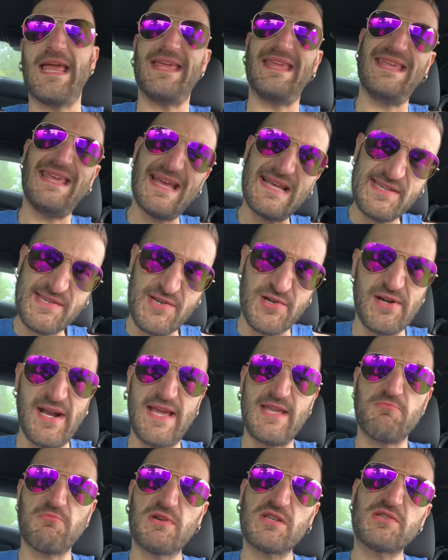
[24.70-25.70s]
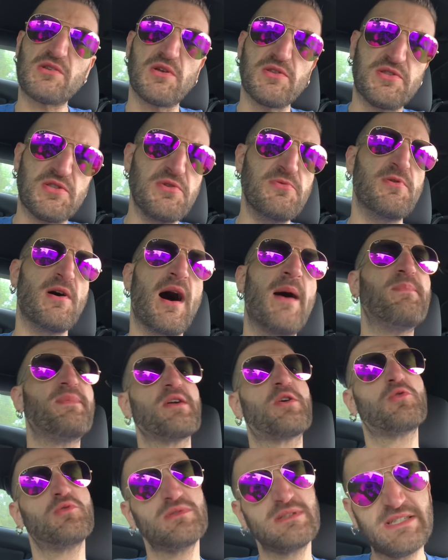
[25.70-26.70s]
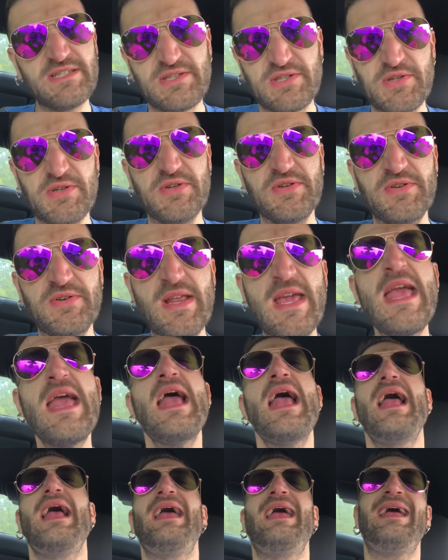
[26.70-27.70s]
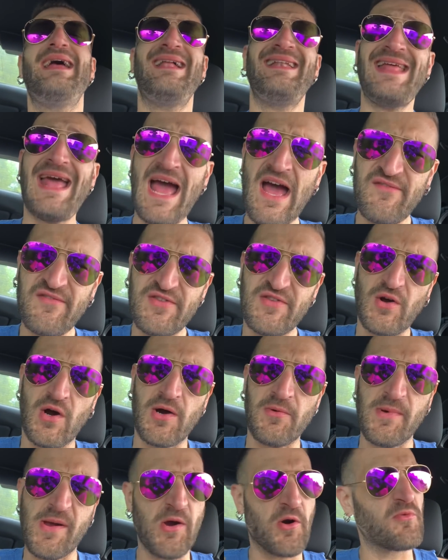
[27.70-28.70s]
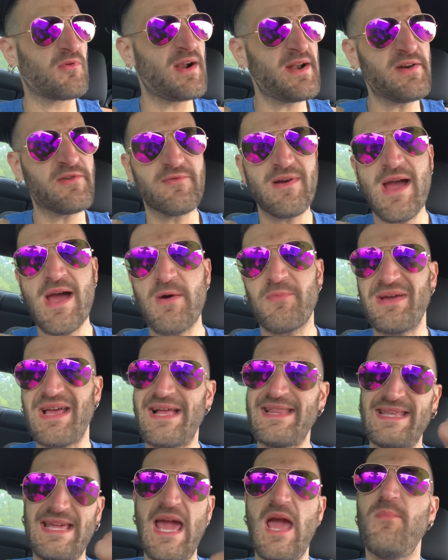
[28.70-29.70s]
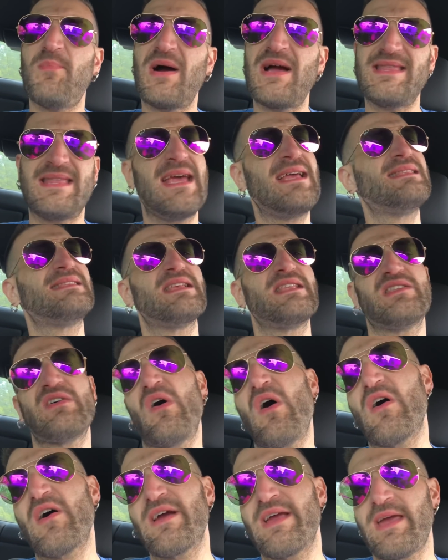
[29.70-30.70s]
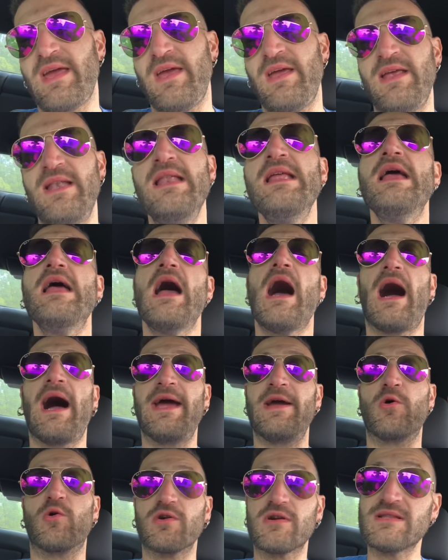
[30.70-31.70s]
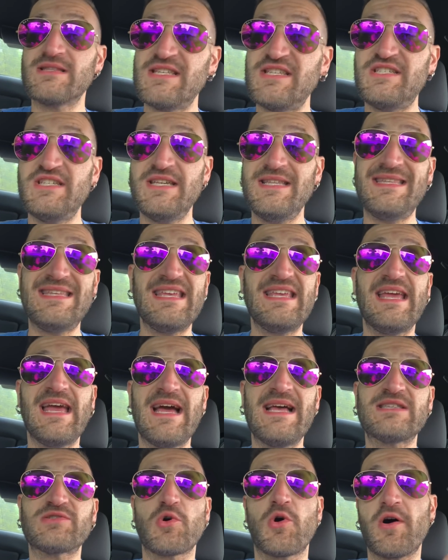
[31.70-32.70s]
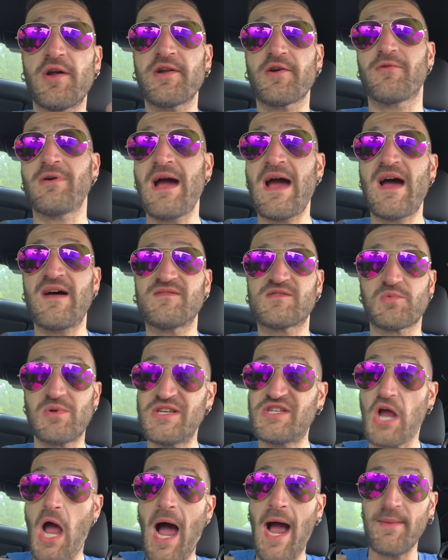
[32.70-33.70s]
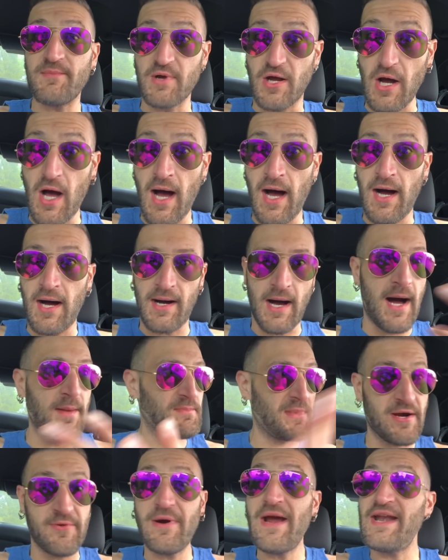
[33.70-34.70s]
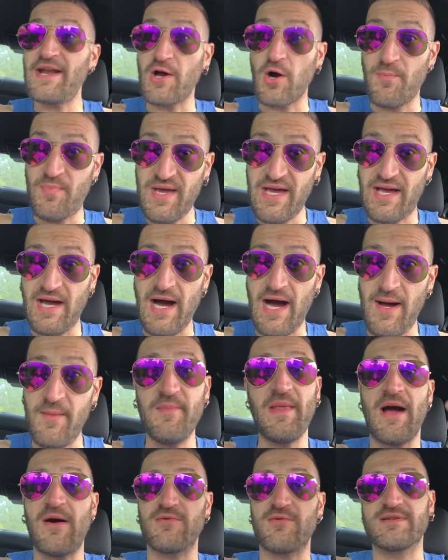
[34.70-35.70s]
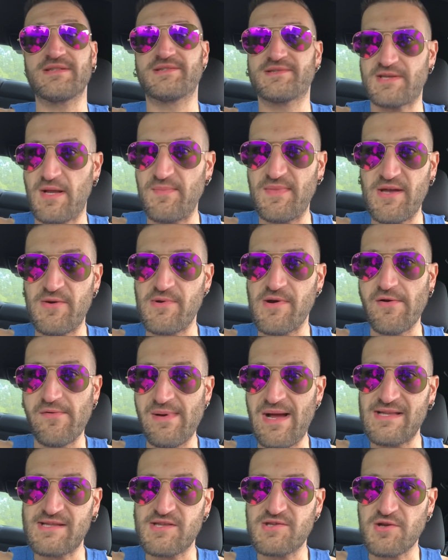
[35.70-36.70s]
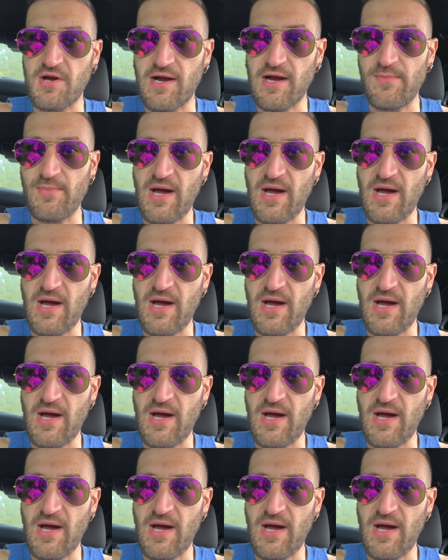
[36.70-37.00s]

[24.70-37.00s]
yesterday, you would have saw Duhop, The Coolest Dude, and Avatar. We were running around. We got the 8x10s at Target. I ordered the GTS autographs, which I'm uh, on my way to go pick up. That was something we were about to talk